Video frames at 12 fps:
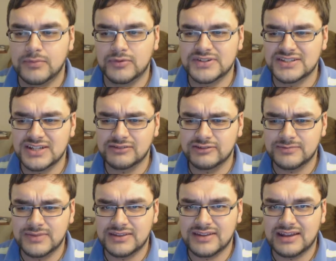But what stuck
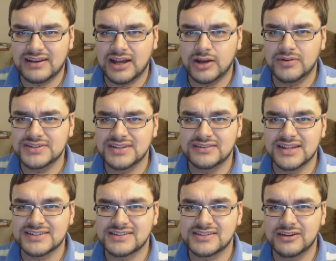with me that night wasn't
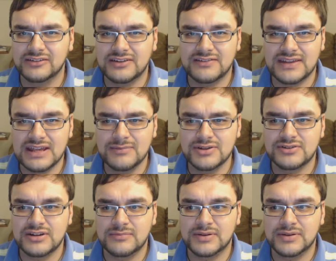necessarily the imagery,